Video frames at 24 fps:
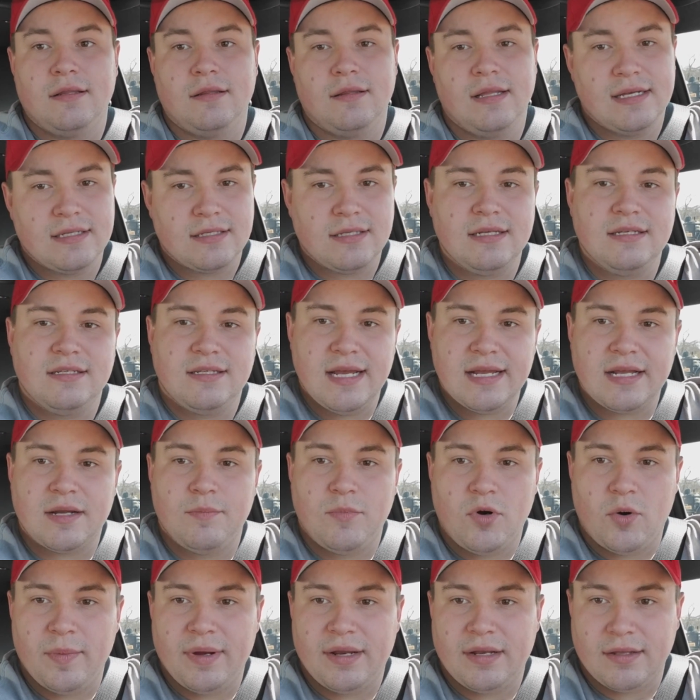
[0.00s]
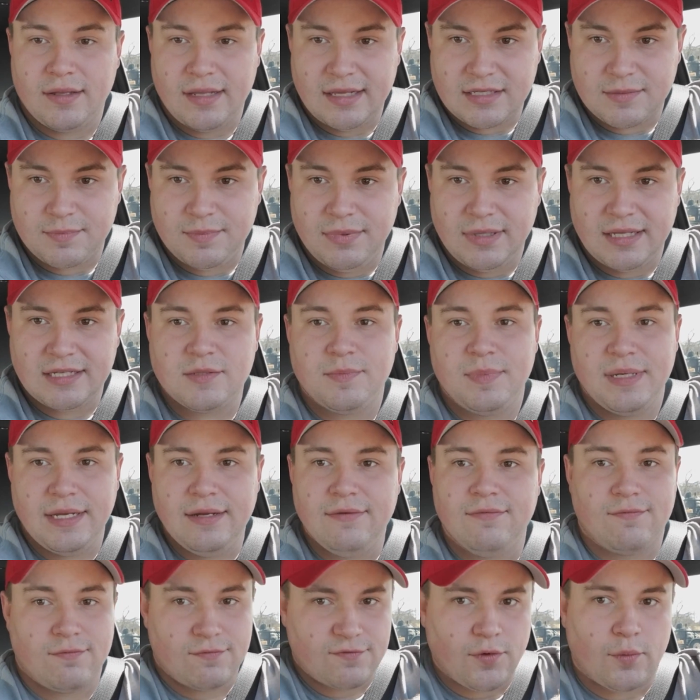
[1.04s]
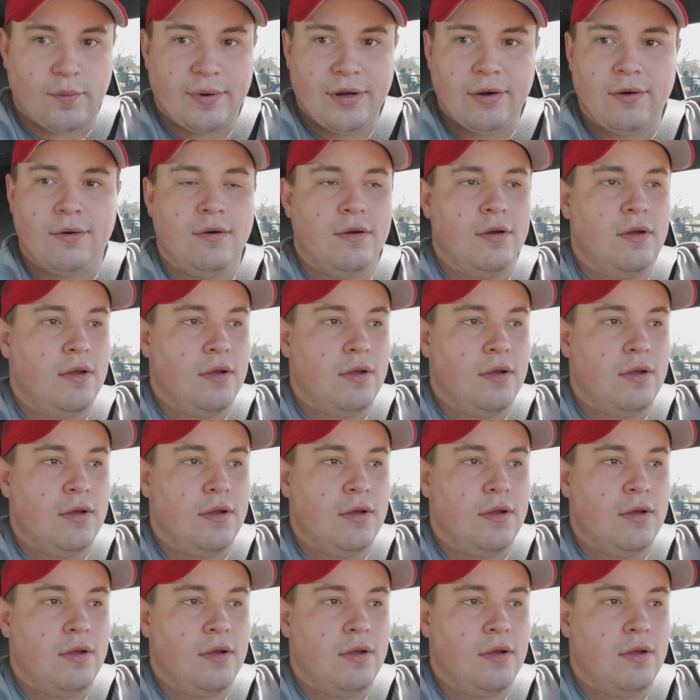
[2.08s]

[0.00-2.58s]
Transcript: Let's take a moment and let's be for real.